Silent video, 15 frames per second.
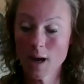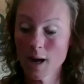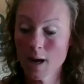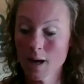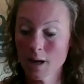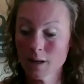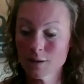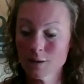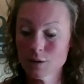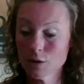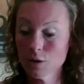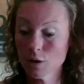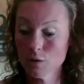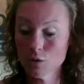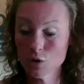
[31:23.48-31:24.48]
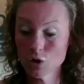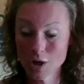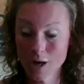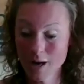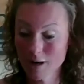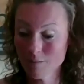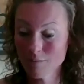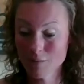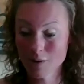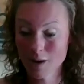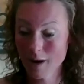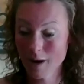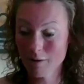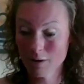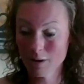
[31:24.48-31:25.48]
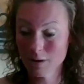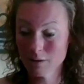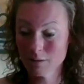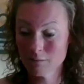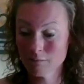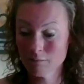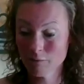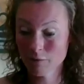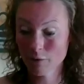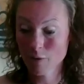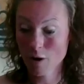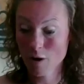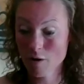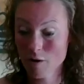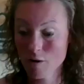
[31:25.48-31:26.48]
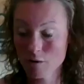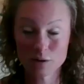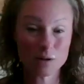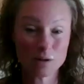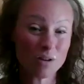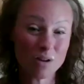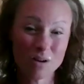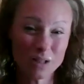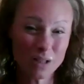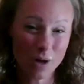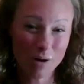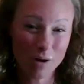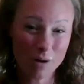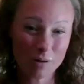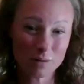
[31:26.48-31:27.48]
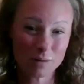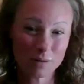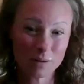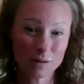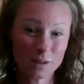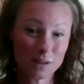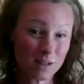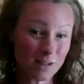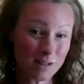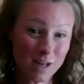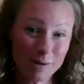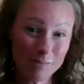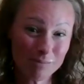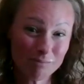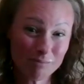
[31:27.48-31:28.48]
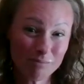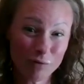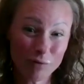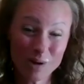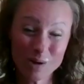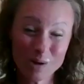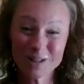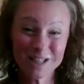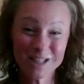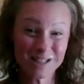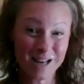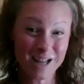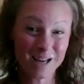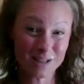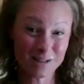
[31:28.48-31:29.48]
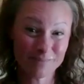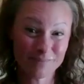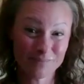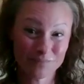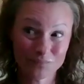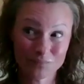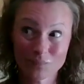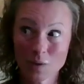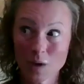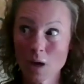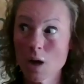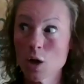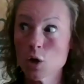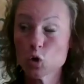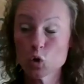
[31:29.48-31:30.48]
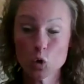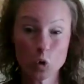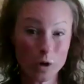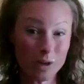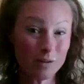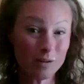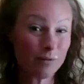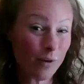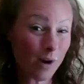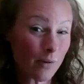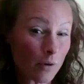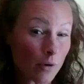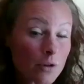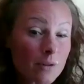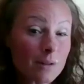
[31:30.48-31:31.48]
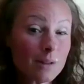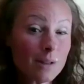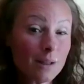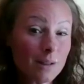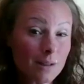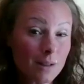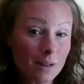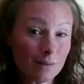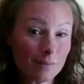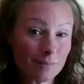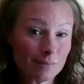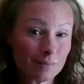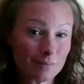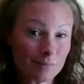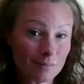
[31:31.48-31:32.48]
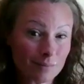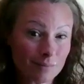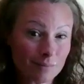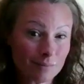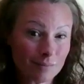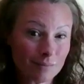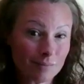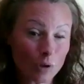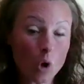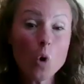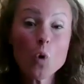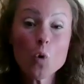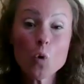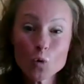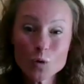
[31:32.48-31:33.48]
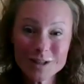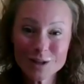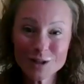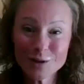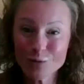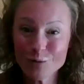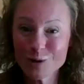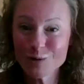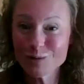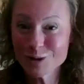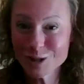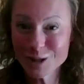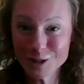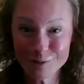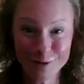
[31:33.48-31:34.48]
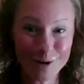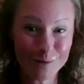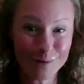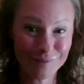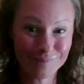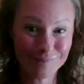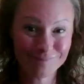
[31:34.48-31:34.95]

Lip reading: And, you know, shame carries hertz, 30 hertz. It's the same frequency as lead. Joy, 560. Gold is the frequency of love.